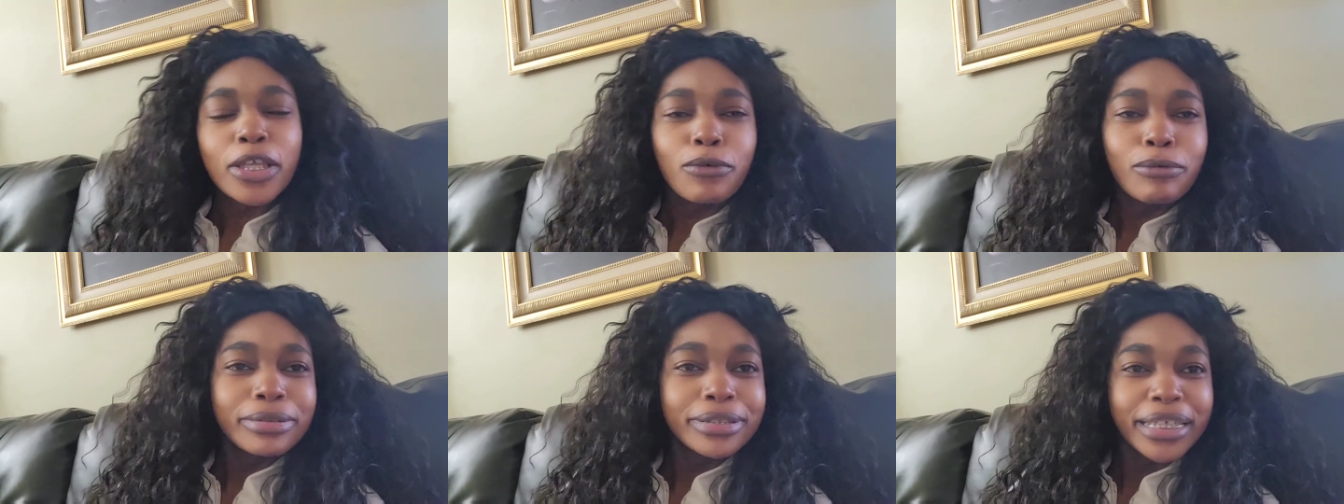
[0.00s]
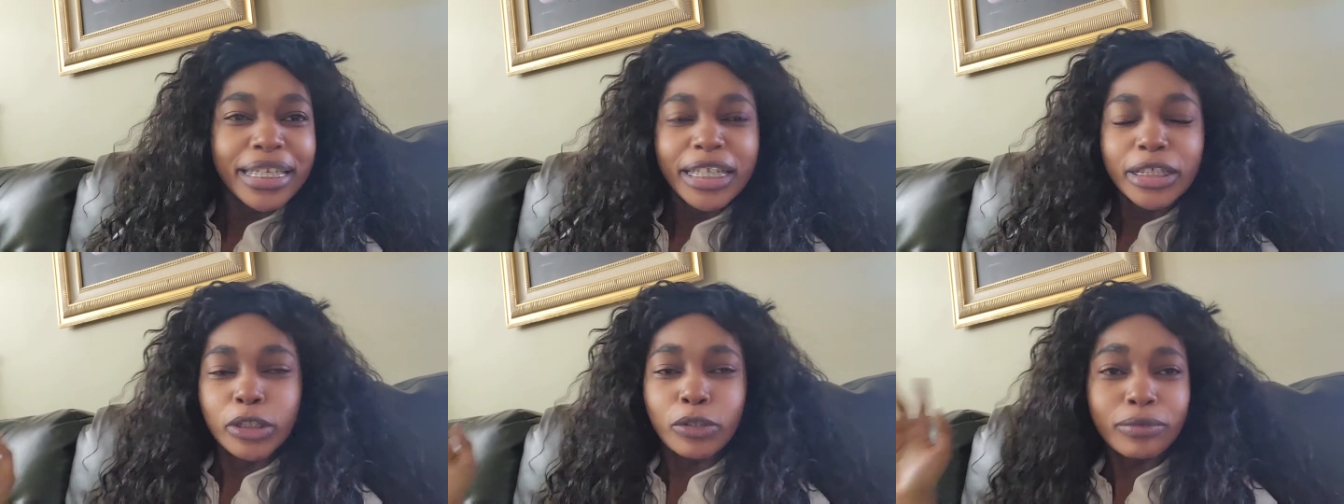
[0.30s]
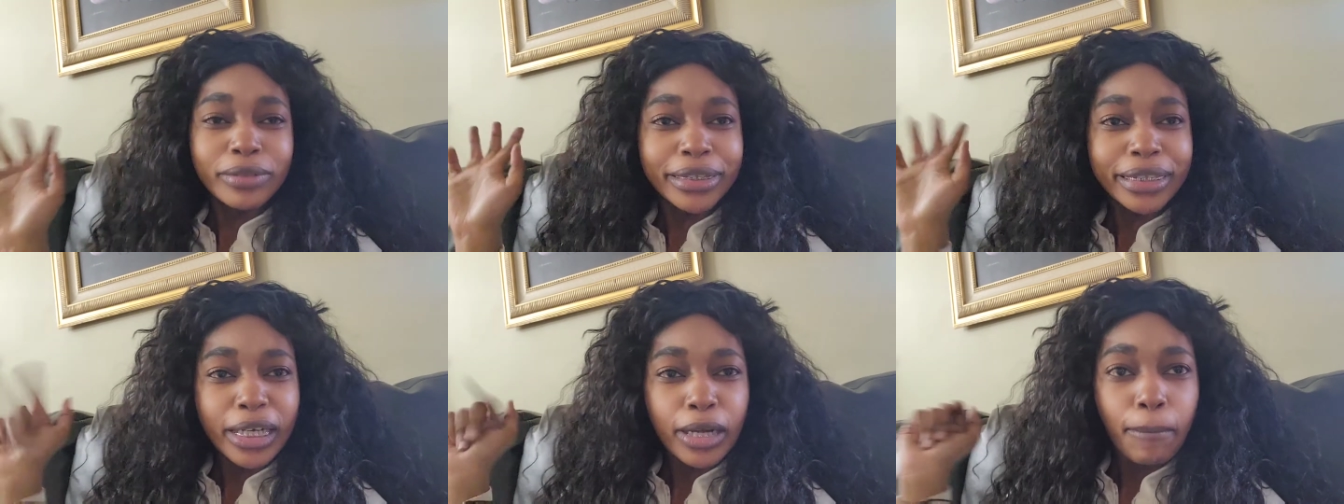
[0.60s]
You said that
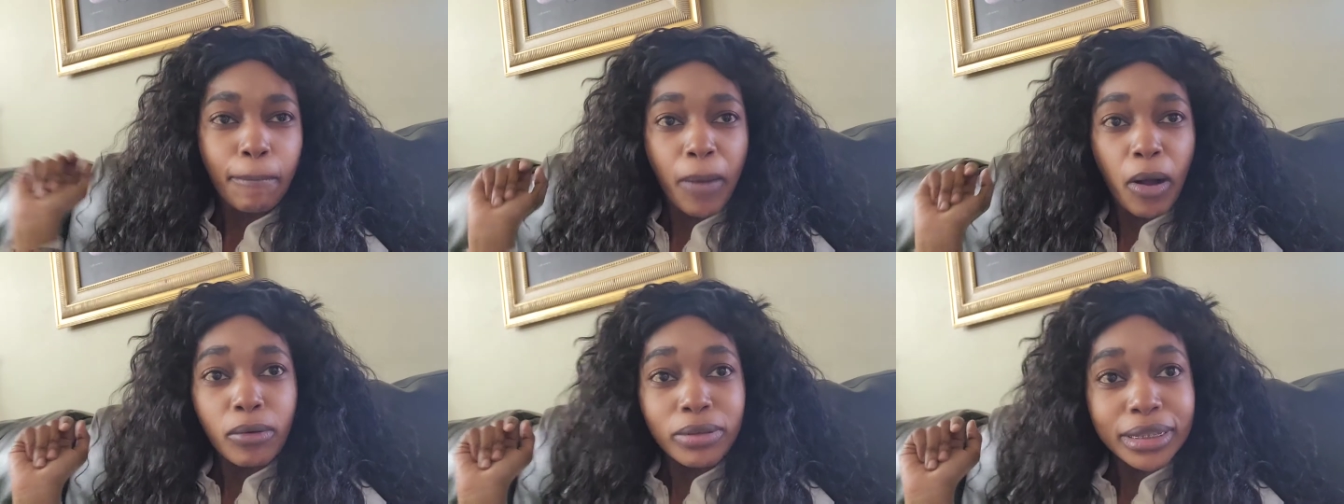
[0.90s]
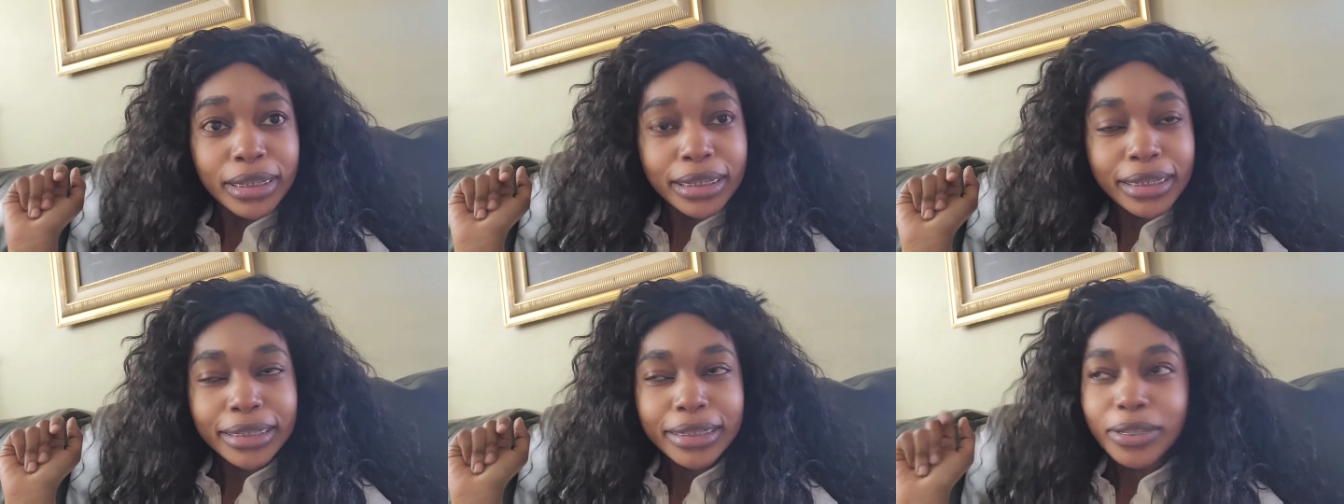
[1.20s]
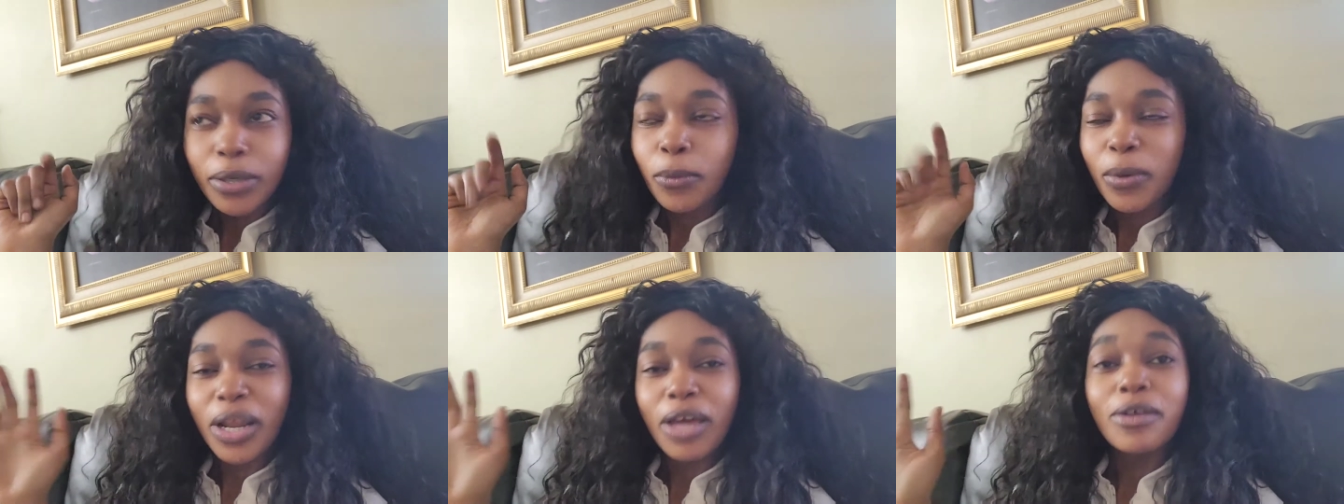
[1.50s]
you seen Moses
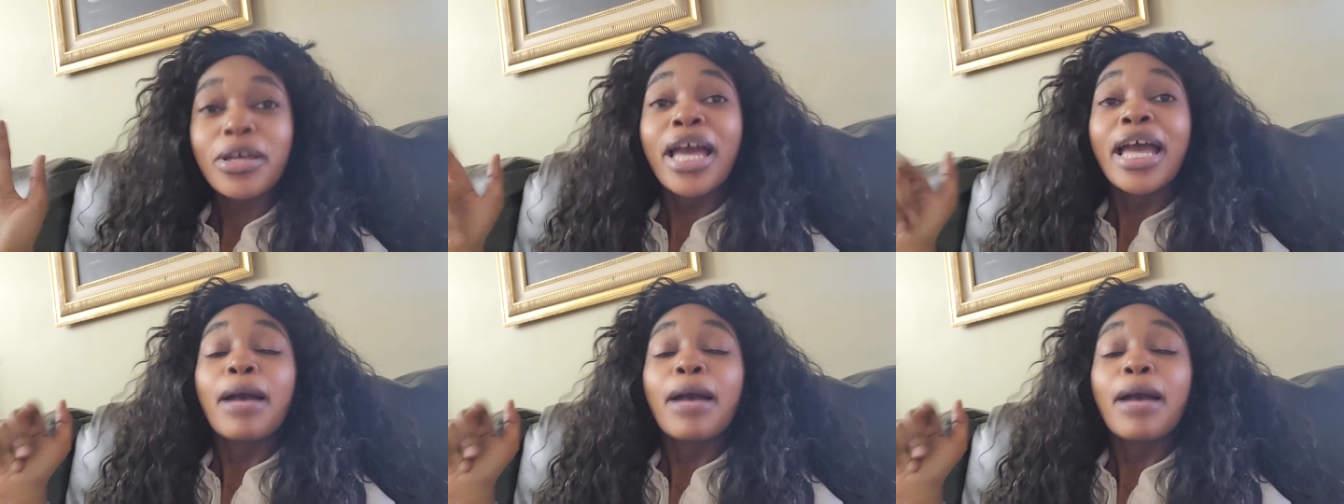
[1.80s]
or whatever."